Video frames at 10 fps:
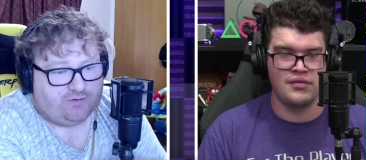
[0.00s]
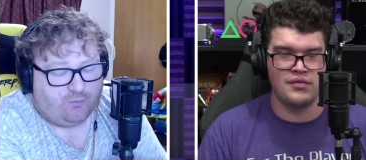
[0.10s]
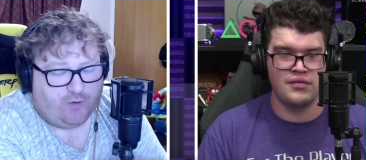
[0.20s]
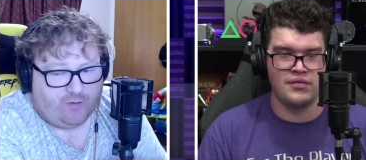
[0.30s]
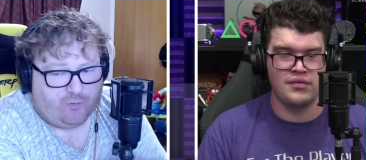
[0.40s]
Speaker 1: we're,
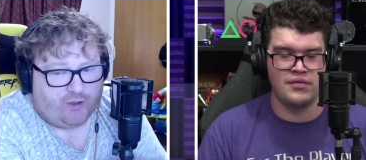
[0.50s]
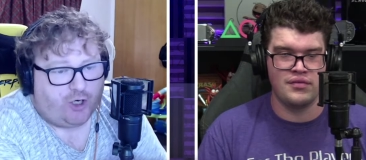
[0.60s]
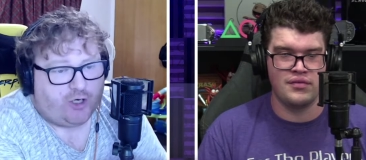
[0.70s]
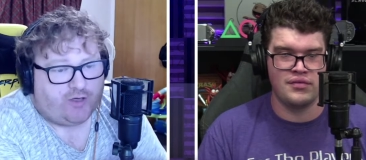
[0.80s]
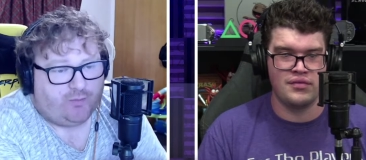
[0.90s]
we're not going
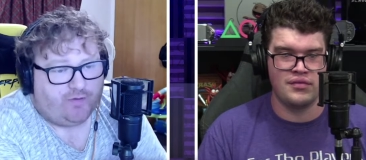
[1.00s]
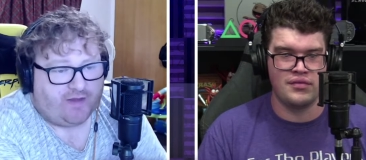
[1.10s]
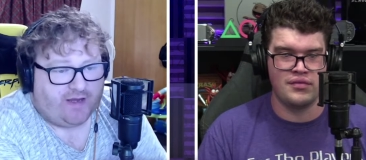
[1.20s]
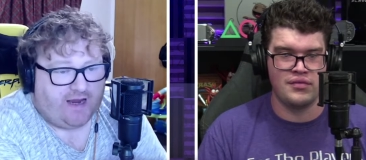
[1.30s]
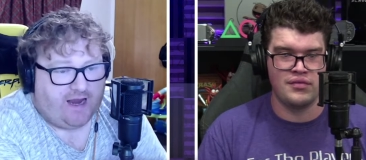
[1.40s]
to put
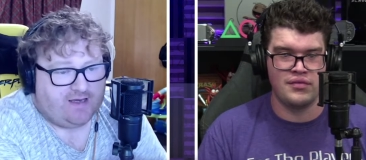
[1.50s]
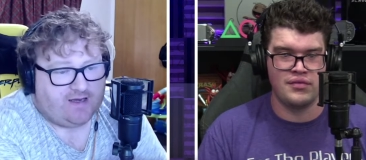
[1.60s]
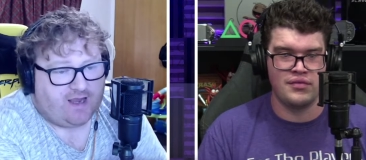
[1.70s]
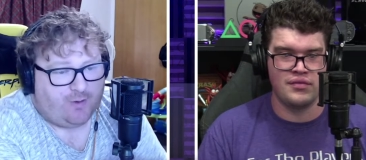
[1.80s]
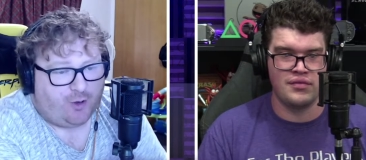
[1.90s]
the end
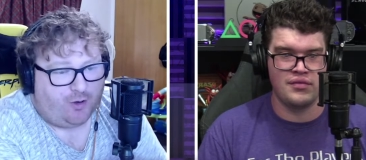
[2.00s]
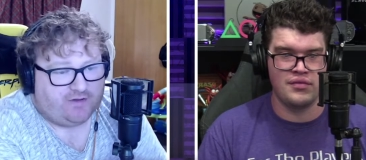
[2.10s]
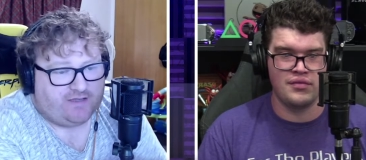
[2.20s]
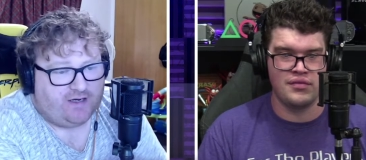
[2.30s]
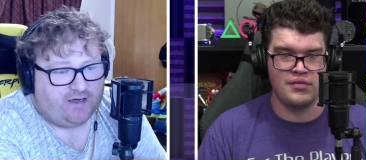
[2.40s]
game
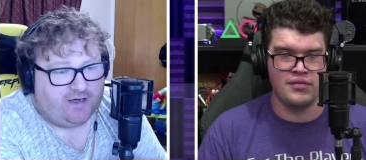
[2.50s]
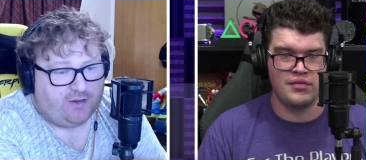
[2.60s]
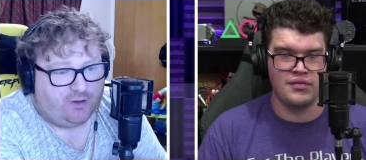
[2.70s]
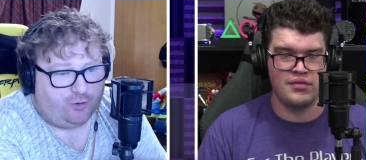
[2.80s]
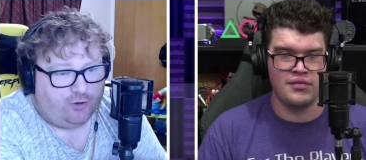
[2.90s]
content in at
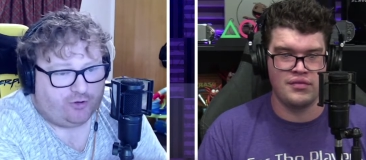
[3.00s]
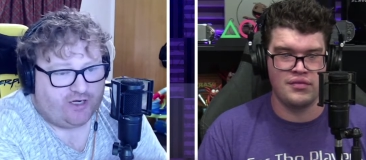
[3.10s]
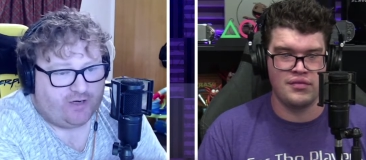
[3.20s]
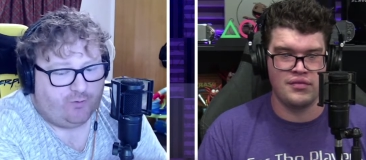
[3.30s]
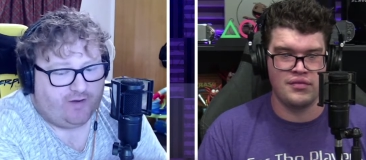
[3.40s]
launch it
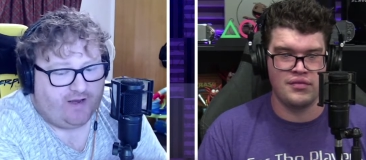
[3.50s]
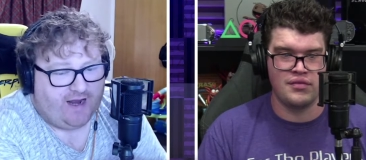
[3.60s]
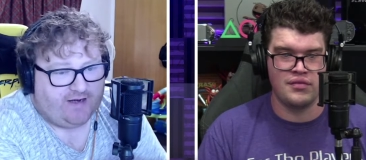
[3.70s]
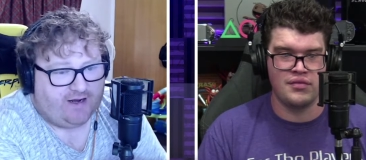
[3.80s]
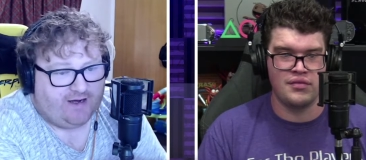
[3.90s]
will be added
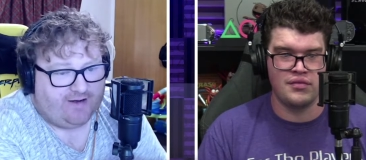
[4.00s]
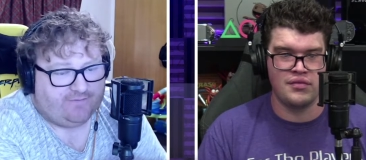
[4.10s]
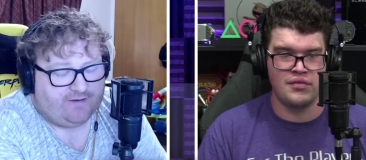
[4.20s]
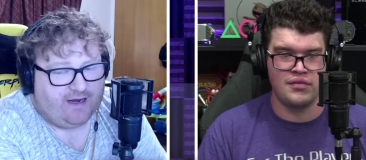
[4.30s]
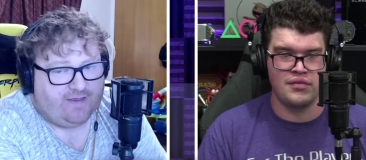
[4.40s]
after
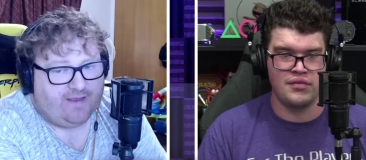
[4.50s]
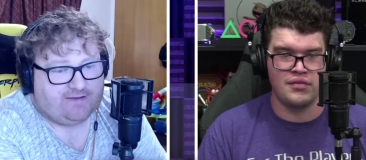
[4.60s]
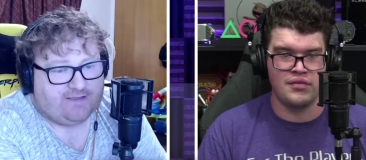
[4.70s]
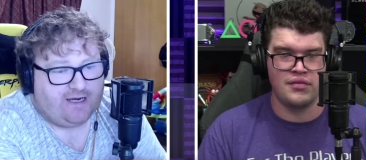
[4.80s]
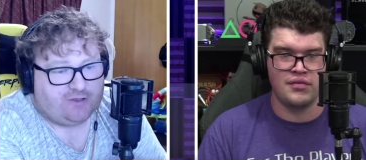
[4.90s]
and they
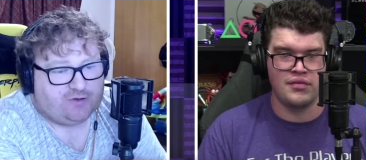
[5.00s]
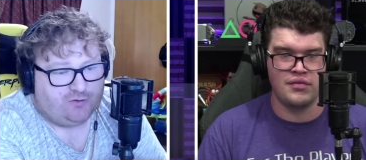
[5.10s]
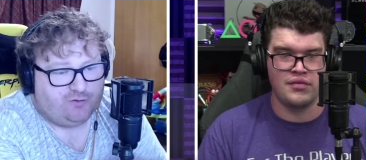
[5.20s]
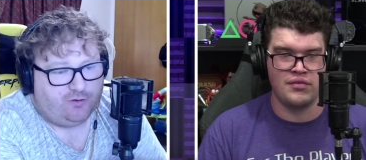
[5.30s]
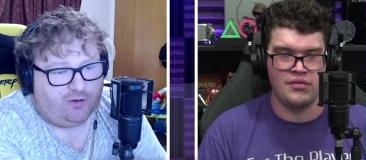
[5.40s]
take too
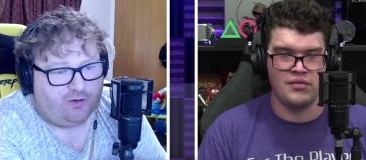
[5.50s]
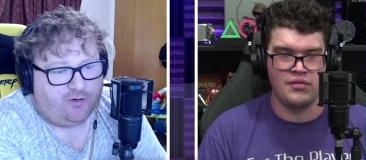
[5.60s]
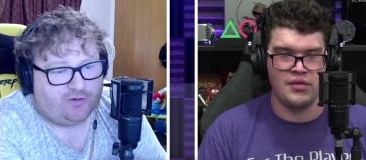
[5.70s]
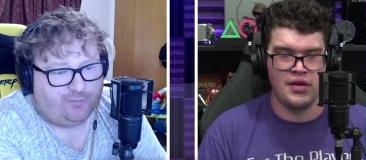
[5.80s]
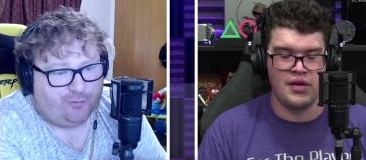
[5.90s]
long to
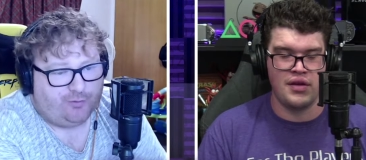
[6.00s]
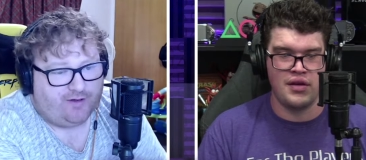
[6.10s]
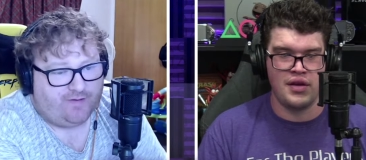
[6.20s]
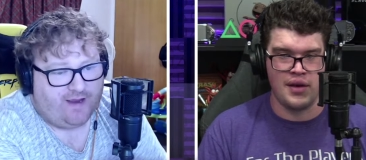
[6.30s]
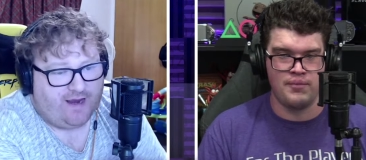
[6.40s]
put in yeah.
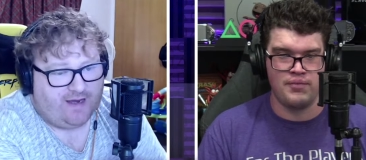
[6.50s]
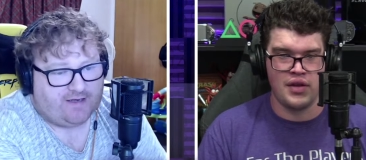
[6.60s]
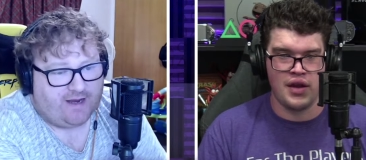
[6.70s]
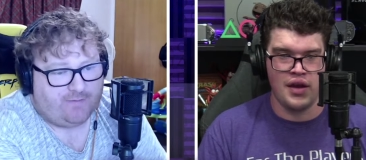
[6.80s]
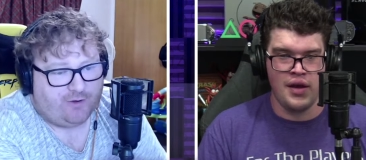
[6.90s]
their end
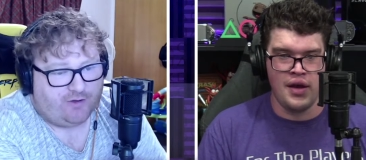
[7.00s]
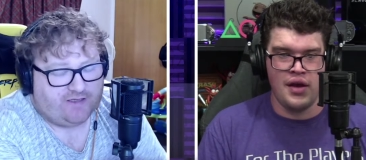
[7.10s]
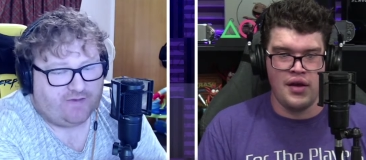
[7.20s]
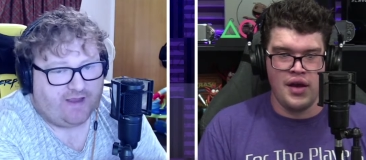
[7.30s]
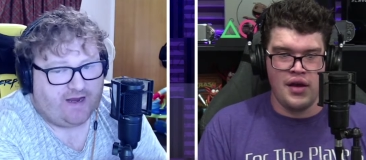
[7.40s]
game content
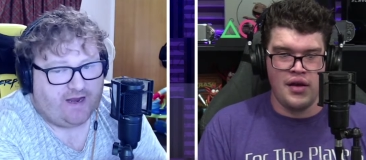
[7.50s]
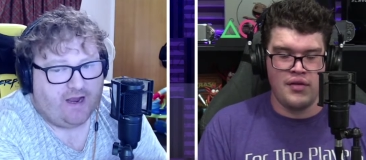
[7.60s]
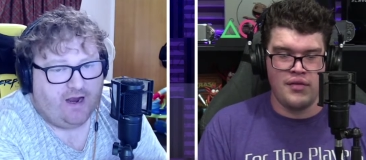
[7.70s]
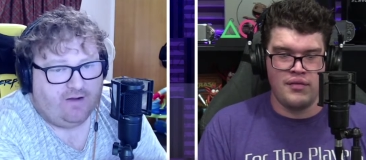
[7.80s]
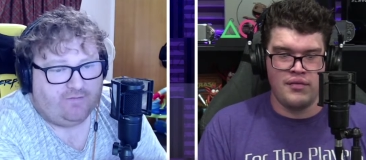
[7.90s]
they
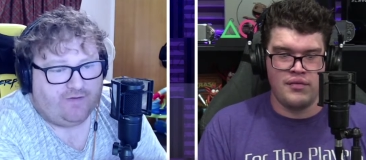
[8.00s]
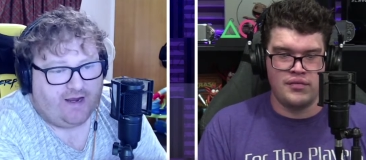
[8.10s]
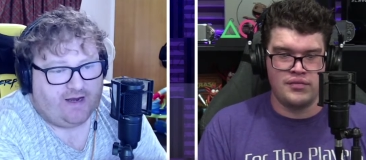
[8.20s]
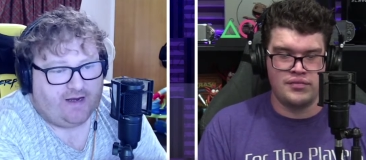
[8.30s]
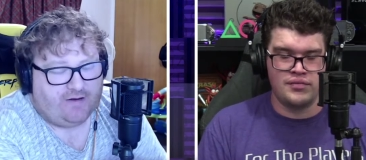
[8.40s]

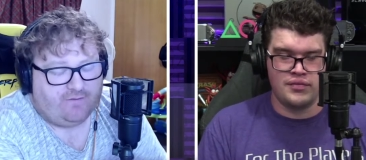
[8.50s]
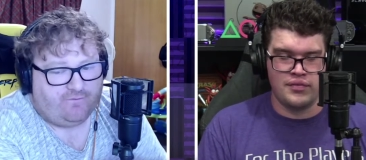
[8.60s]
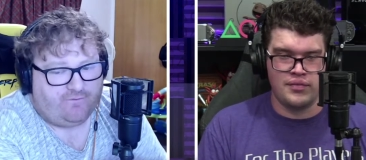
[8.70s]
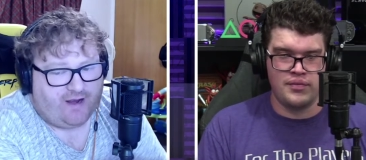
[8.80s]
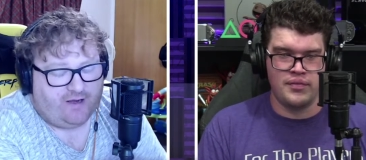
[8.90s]
they
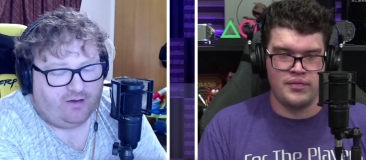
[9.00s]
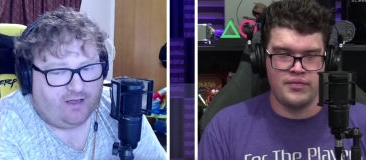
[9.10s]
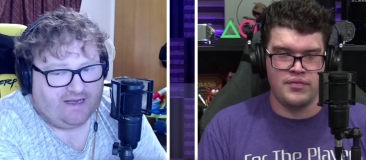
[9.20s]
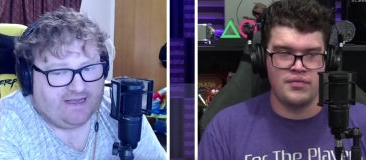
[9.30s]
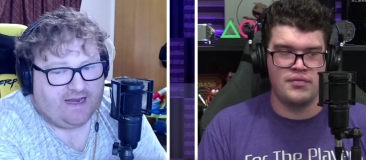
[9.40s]
fail
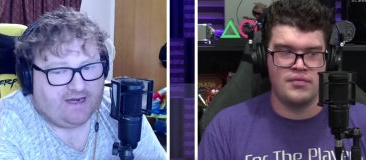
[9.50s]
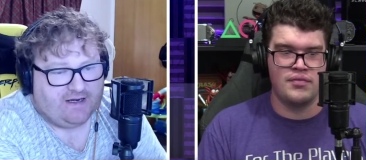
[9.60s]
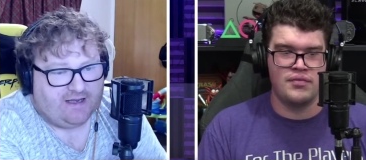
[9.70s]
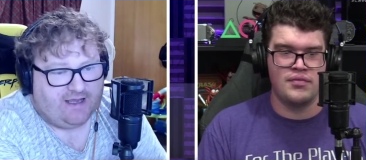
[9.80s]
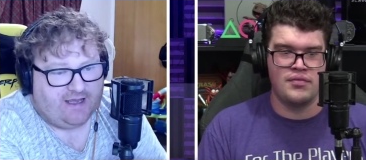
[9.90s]
again and
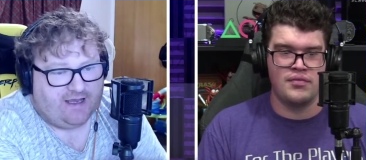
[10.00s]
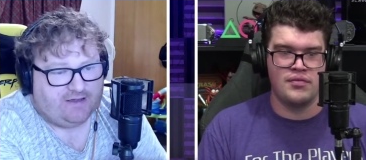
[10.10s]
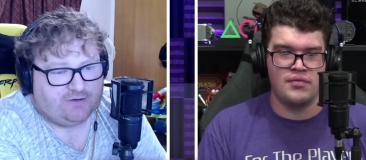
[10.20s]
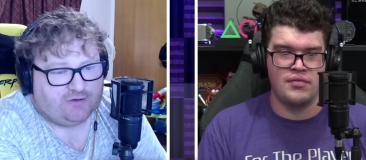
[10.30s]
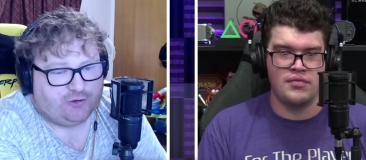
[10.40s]
again
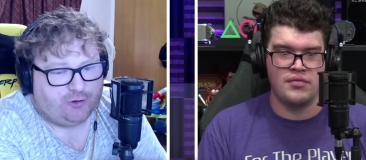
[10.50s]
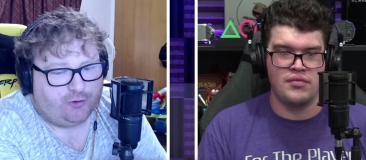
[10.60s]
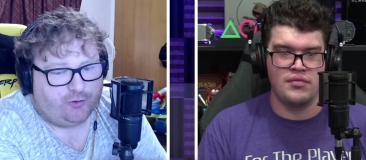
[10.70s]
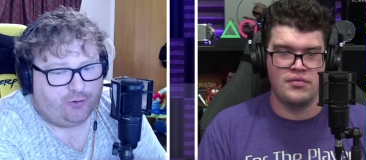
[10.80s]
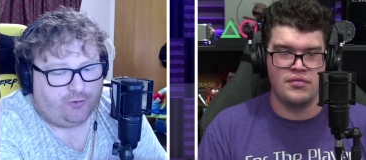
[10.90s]

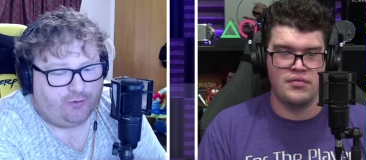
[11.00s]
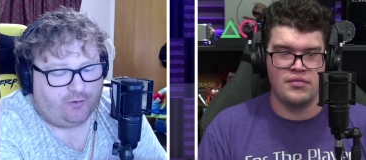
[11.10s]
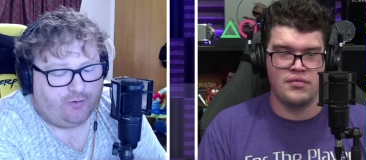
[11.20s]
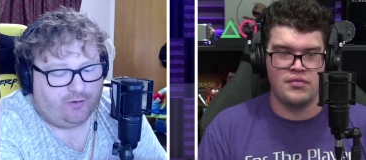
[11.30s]
to